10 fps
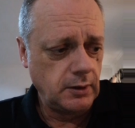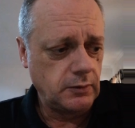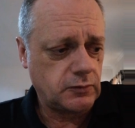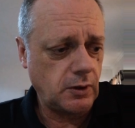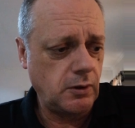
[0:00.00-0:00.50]

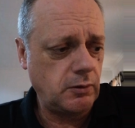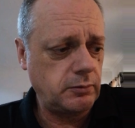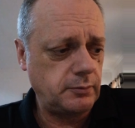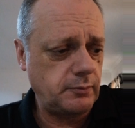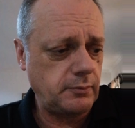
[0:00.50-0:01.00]

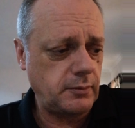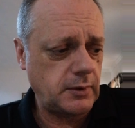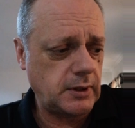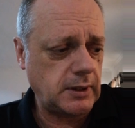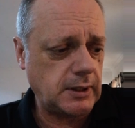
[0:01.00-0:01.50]
So
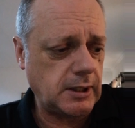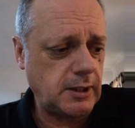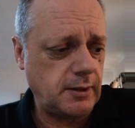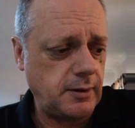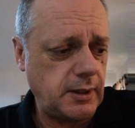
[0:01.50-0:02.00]

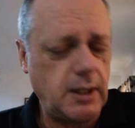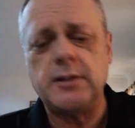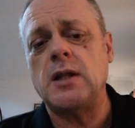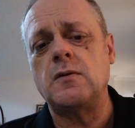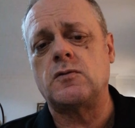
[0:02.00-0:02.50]
it
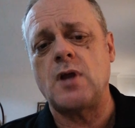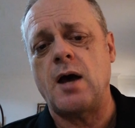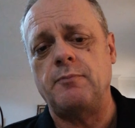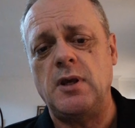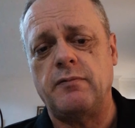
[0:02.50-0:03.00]
didn't
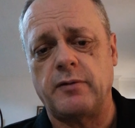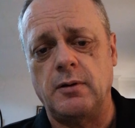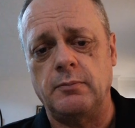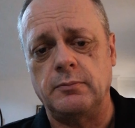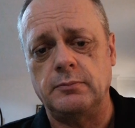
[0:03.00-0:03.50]
stop me
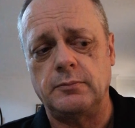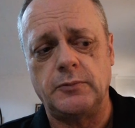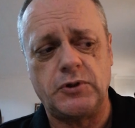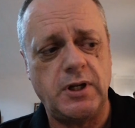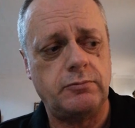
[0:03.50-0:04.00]
from
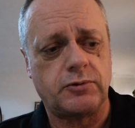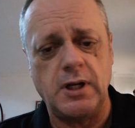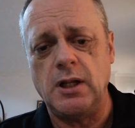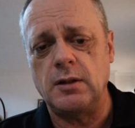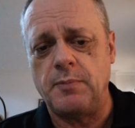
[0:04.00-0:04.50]

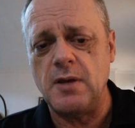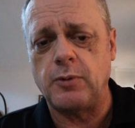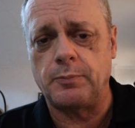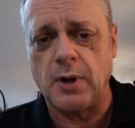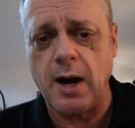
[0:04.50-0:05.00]
treating the
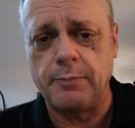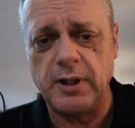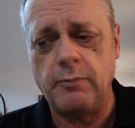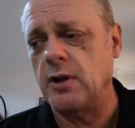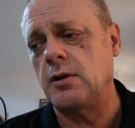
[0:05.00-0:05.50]
people
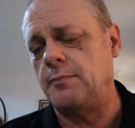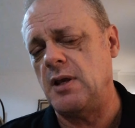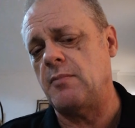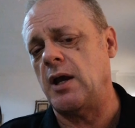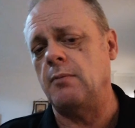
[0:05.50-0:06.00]
properly, whether it
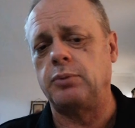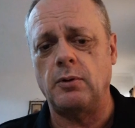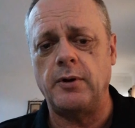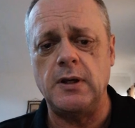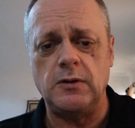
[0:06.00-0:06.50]
be my
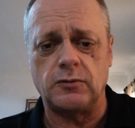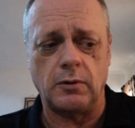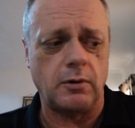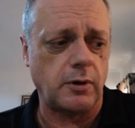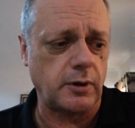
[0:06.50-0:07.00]
employees
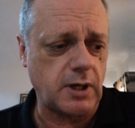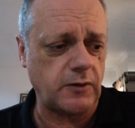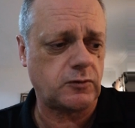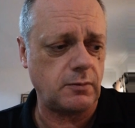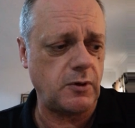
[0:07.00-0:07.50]
or
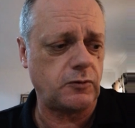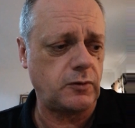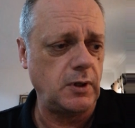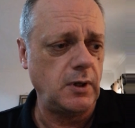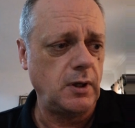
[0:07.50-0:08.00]
customers.